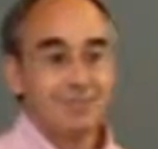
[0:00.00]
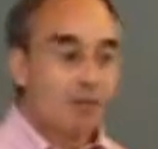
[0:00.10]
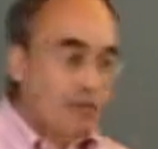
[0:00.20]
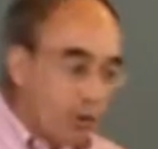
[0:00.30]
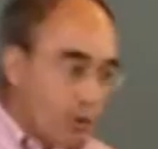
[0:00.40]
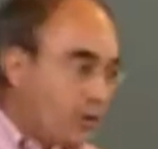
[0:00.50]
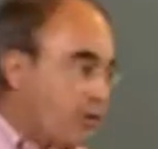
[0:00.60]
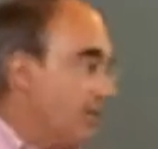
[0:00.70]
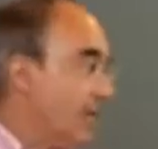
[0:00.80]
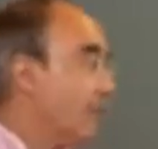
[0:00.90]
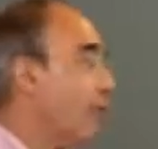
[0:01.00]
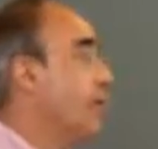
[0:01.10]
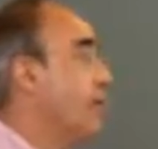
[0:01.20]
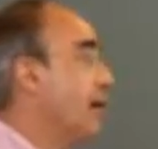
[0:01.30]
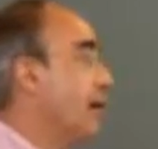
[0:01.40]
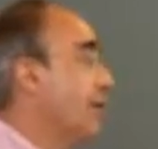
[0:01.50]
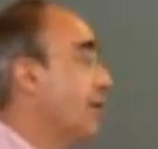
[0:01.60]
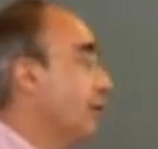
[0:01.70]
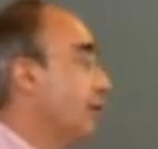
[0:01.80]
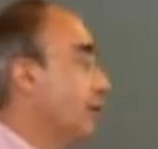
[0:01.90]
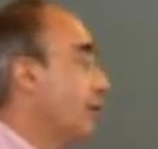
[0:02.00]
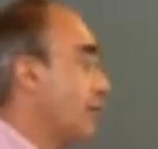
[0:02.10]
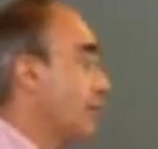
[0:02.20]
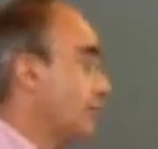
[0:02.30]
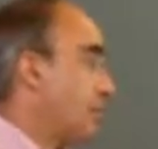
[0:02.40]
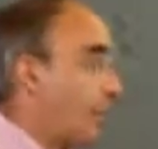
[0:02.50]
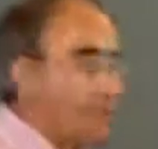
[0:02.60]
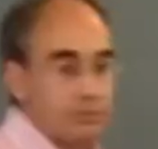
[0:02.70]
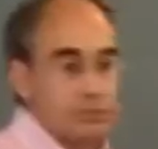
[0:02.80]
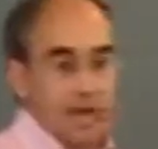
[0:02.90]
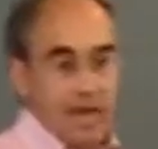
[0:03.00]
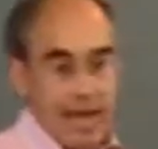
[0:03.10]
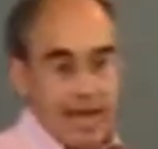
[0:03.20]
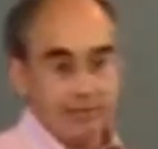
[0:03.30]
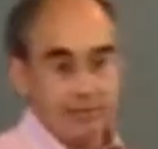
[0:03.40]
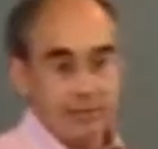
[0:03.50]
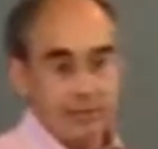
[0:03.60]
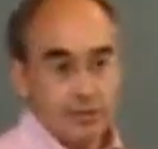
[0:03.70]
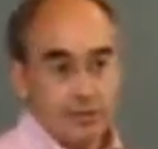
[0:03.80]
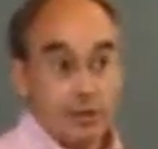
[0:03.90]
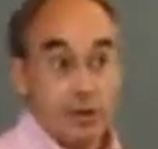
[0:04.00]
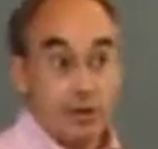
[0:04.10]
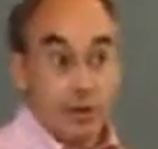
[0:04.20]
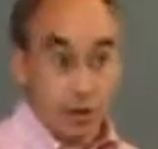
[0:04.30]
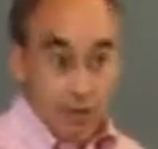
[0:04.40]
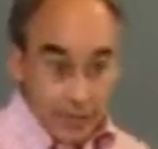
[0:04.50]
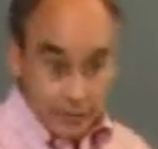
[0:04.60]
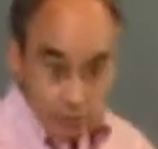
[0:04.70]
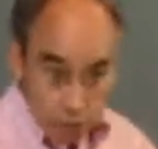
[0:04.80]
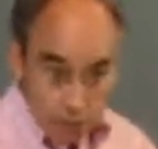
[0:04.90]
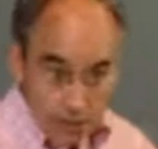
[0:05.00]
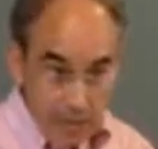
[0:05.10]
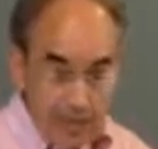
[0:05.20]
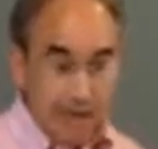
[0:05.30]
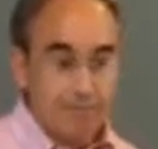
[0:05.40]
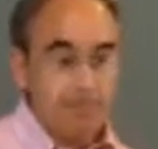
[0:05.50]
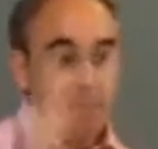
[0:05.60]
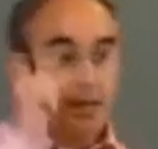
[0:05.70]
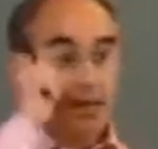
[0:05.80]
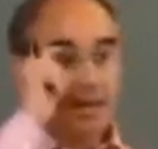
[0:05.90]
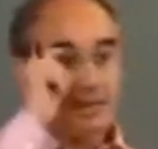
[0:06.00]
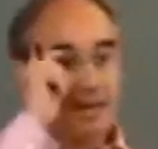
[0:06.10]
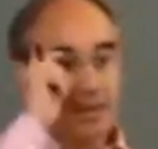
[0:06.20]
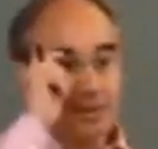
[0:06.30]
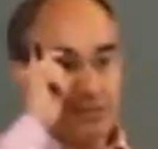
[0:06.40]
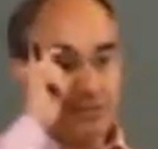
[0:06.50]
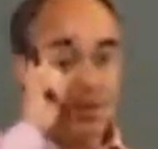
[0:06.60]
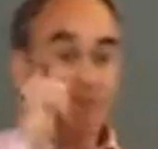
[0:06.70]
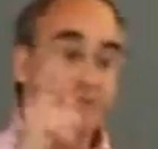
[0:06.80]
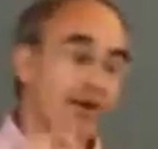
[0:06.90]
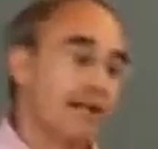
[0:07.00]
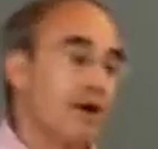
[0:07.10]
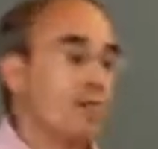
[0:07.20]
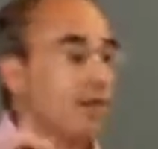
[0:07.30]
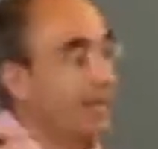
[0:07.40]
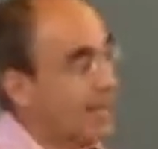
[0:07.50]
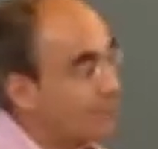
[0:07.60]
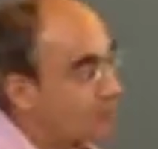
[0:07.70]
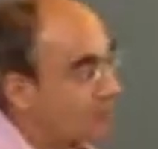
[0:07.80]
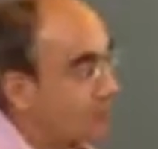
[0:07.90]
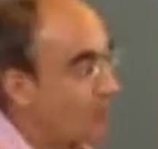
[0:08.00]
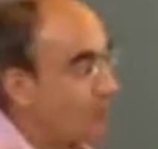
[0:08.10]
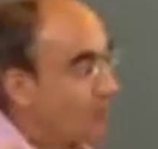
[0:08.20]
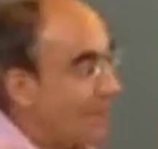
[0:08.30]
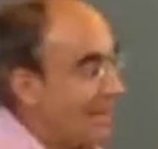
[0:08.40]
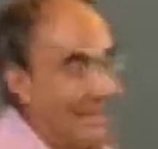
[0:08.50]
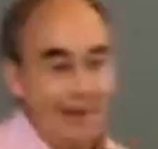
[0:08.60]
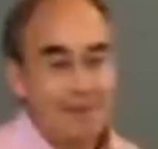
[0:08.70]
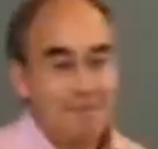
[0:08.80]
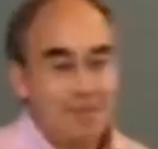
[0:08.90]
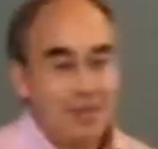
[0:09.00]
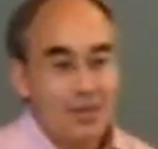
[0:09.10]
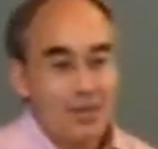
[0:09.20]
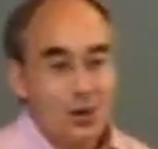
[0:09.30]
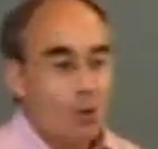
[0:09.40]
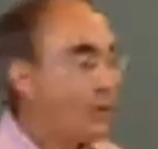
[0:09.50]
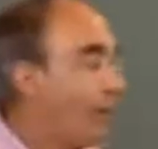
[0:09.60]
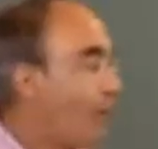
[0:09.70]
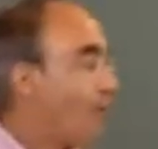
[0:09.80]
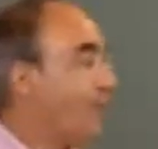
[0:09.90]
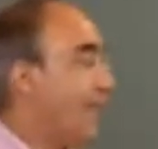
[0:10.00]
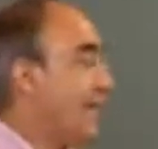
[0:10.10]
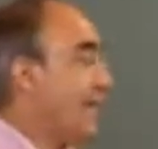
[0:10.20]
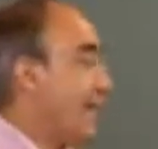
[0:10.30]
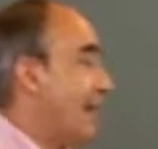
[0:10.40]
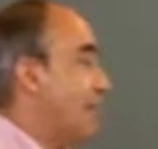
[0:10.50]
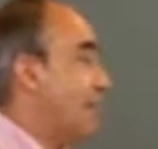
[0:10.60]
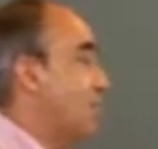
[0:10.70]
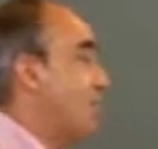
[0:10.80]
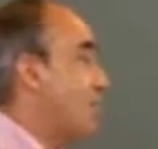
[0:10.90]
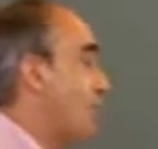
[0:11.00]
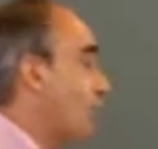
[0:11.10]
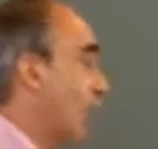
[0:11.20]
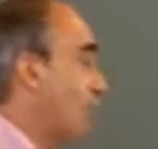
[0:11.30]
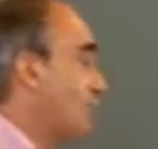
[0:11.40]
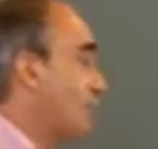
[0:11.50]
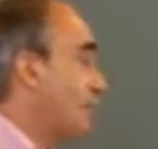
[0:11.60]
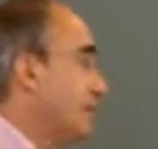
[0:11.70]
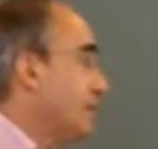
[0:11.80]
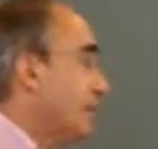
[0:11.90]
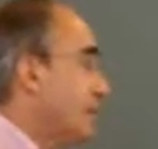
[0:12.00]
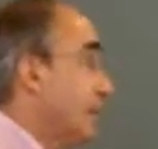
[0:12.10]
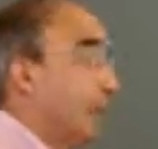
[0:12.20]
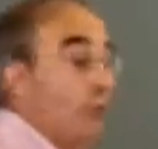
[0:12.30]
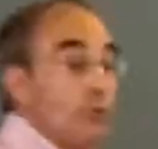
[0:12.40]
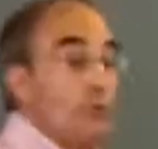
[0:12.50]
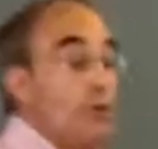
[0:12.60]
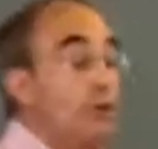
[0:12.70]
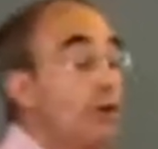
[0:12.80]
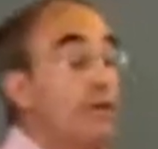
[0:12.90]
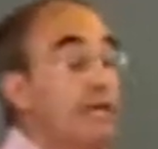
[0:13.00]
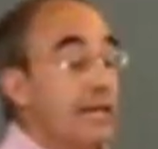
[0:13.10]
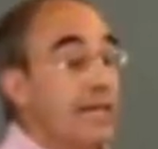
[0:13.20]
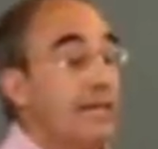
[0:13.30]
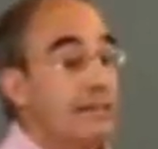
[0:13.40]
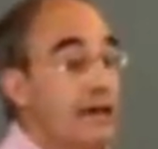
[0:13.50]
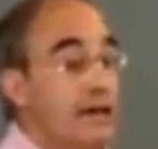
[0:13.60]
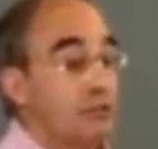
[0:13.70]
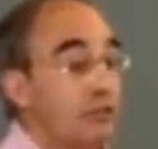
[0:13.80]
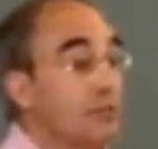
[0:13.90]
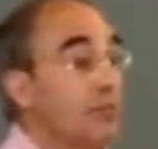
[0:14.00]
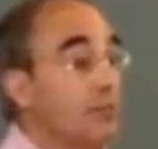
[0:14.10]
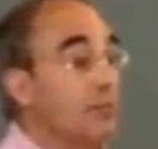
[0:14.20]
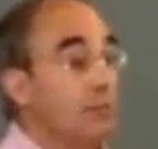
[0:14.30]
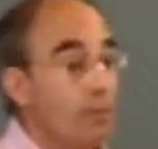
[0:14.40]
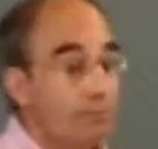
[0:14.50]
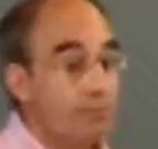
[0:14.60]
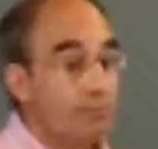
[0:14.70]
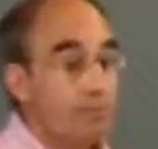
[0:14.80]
But focusing here on Maine, one of the problems I have and one of the great concerns I have is how this may affect our Medicaid program called Maine Care. We already have a program that enrolls 280,000 of our people.